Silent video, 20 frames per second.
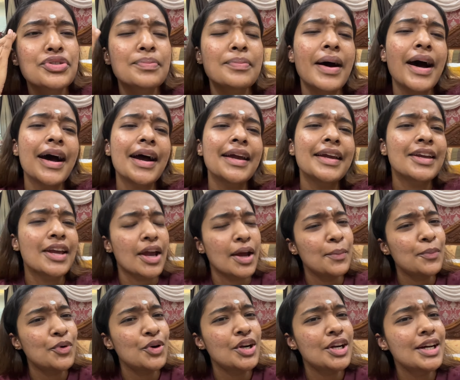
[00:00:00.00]
my
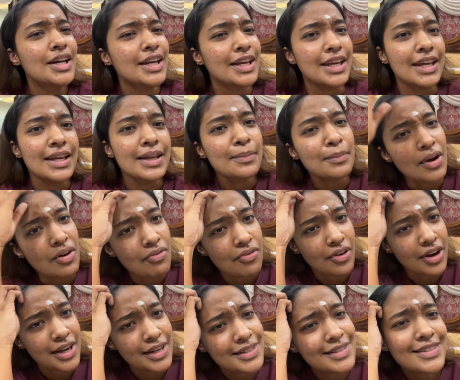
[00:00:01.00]
camera in my
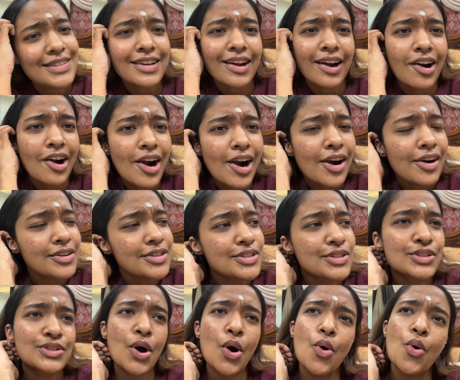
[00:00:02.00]
friend's car,
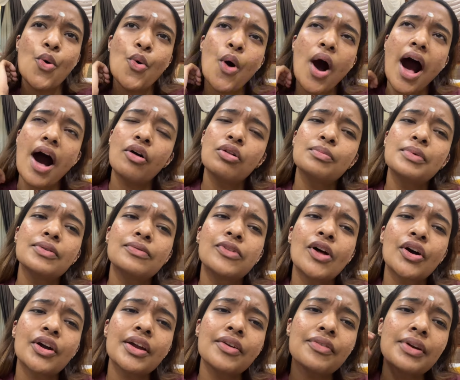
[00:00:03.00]
so I'll be
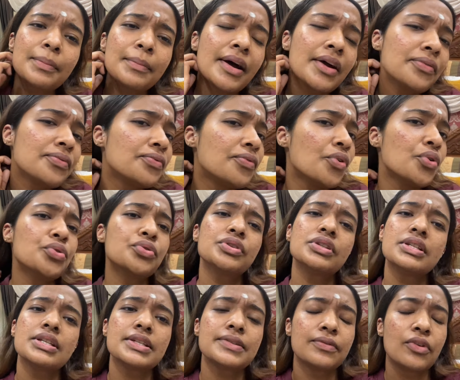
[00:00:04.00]
vlogging with my phone.
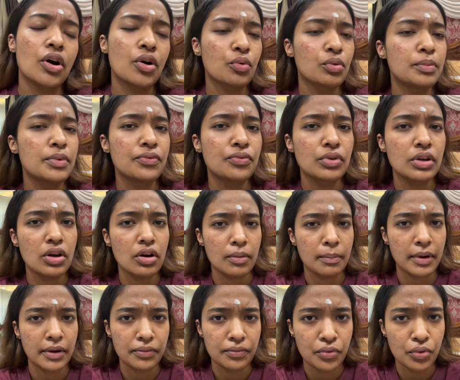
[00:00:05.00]
This vlog will be fully on
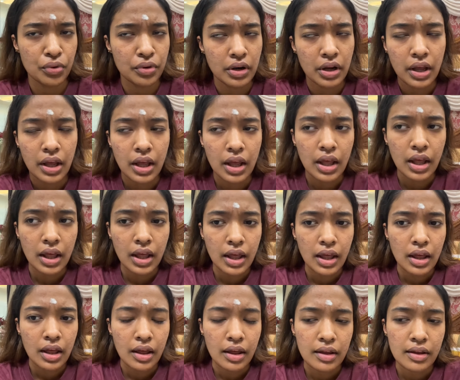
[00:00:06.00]
my phone,
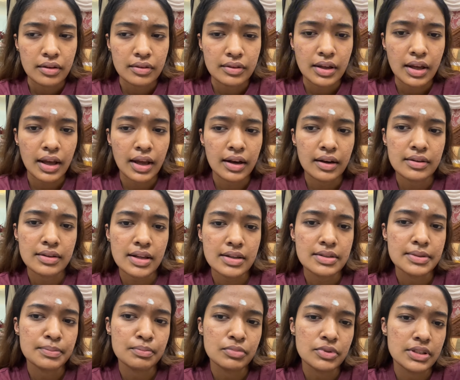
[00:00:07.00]
and that's